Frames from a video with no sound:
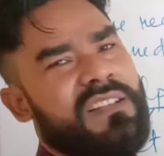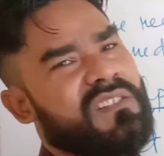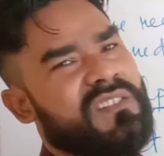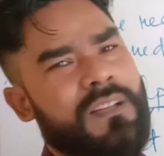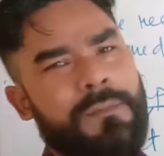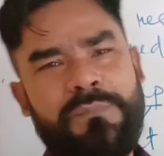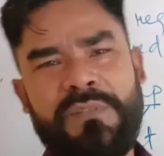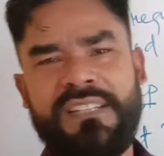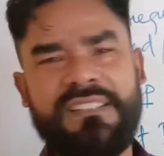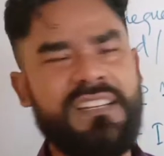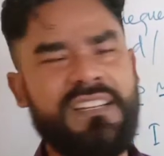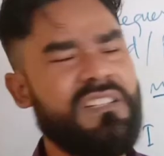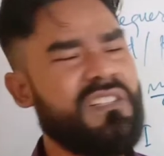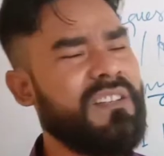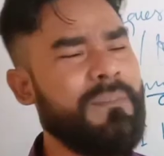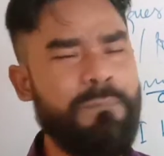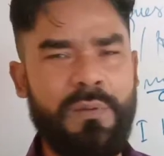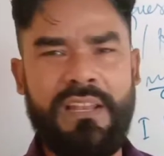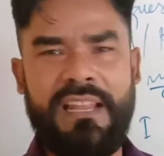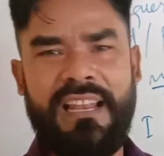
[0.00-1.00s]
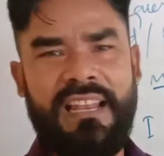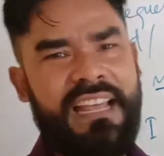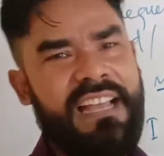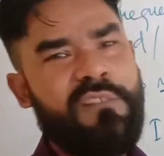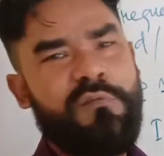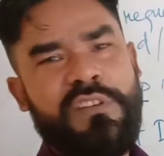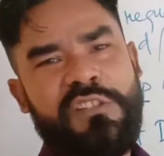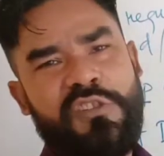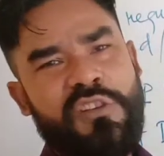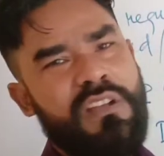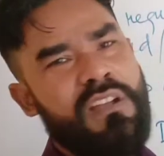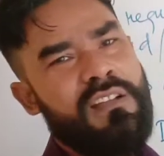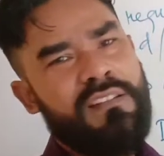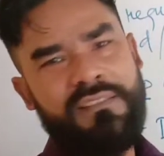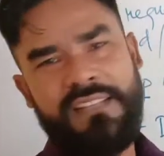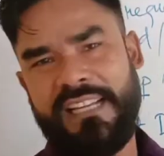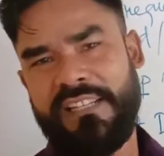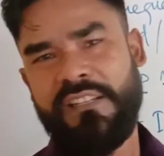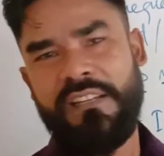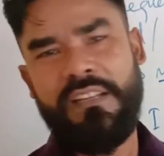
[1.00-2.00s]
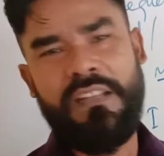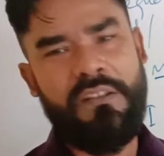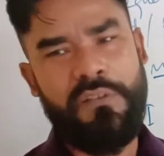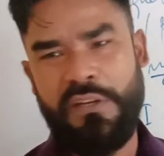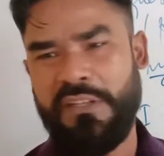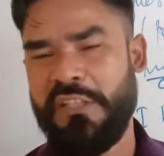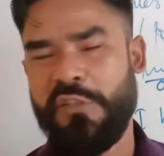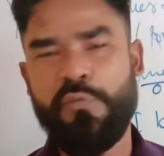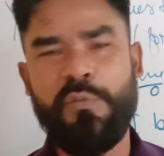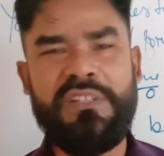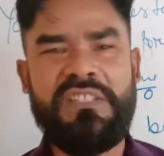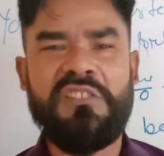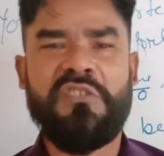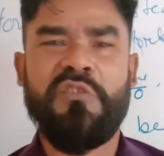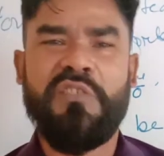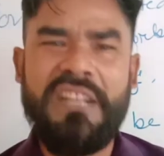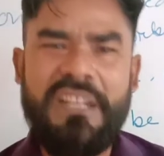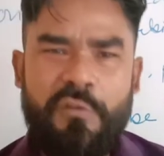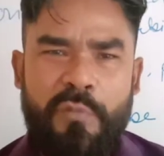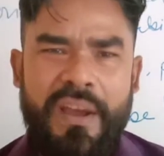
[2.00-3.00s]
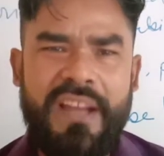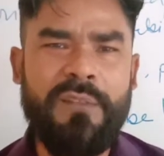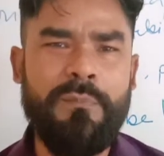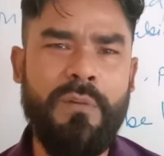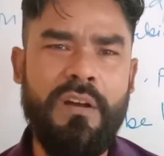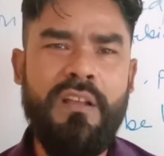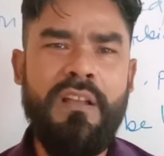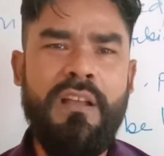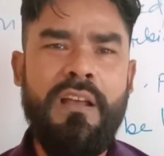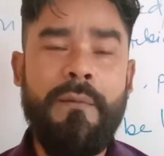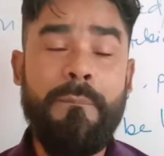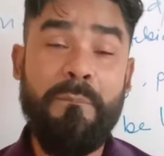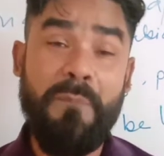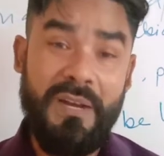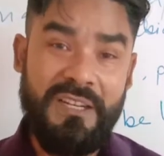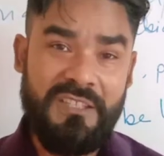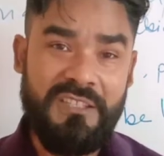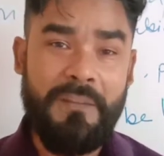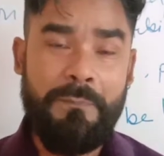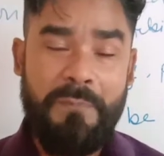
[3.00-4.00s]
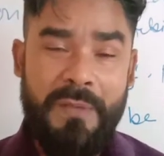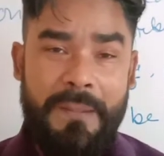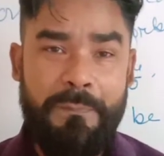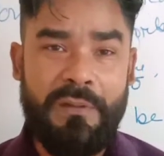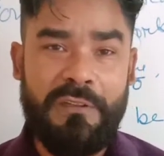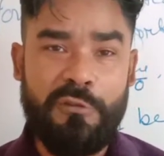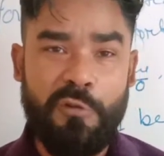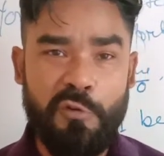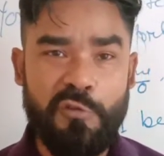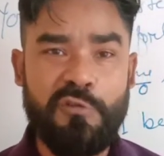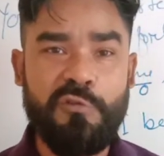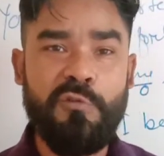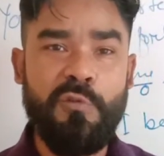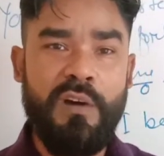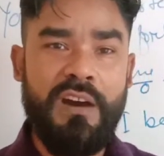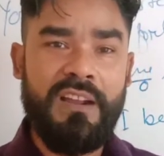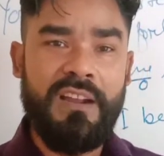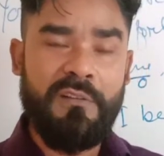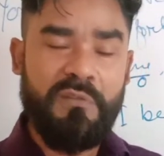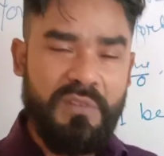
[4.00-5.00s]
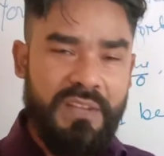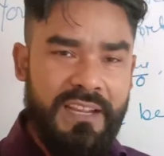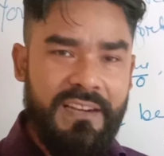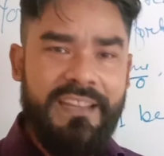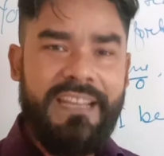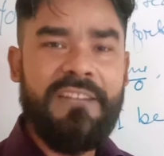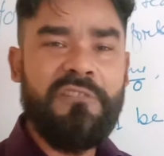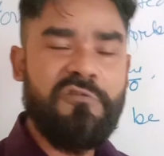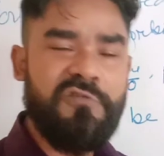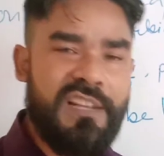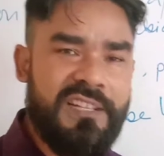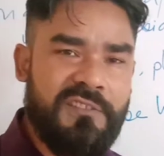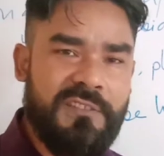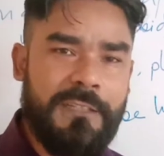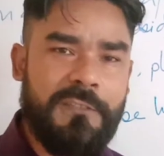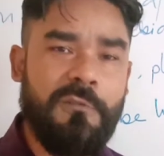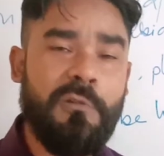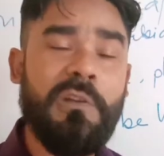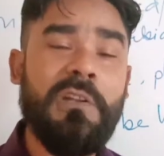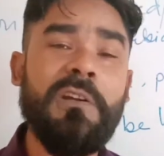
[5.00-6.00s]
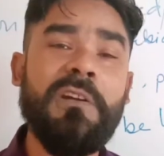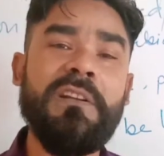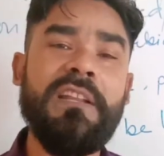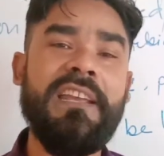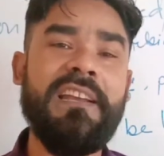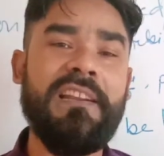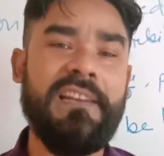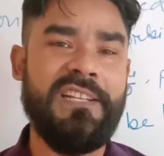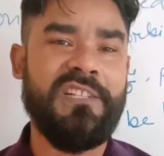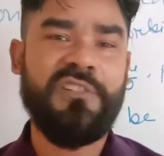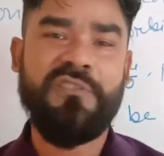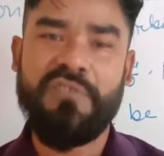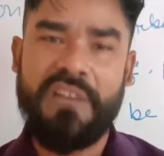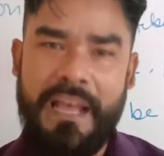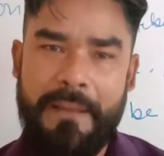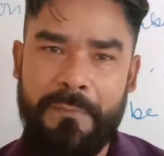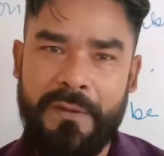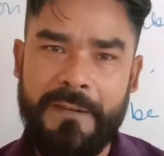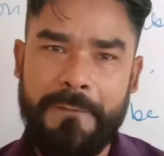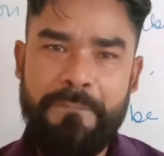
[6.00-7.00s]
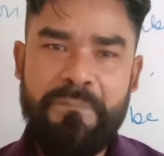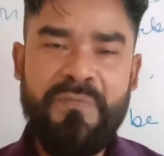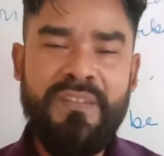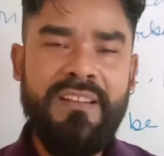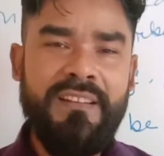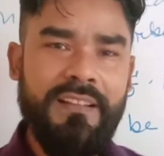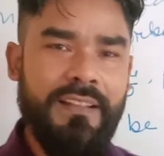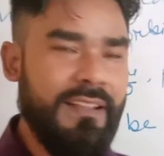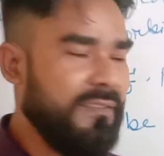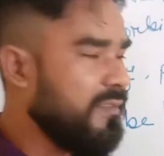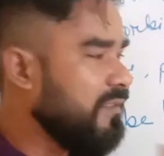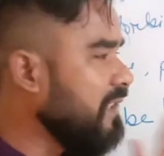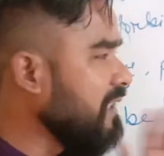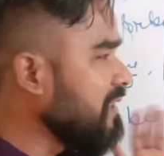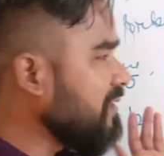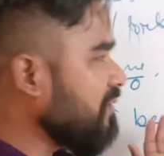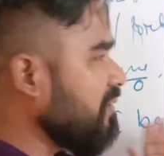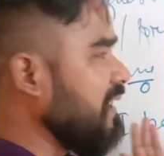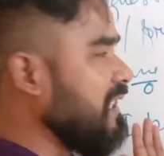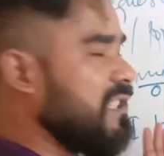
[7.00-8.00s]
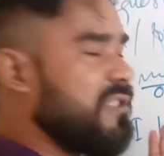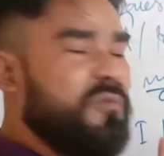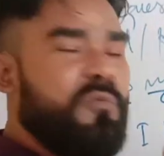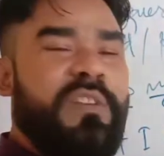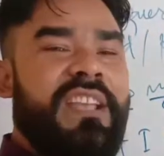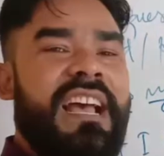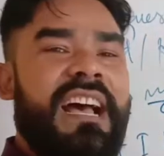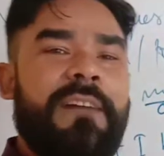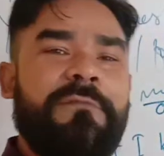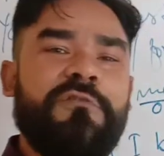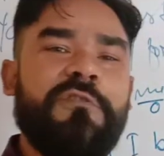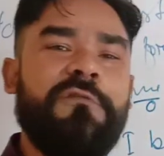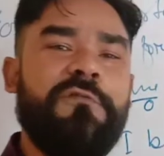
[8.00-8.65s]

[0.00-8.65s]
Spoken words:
a subject, a symbol, a language that which is required. But the people, those who are really interested to learn English grammar, these things we have to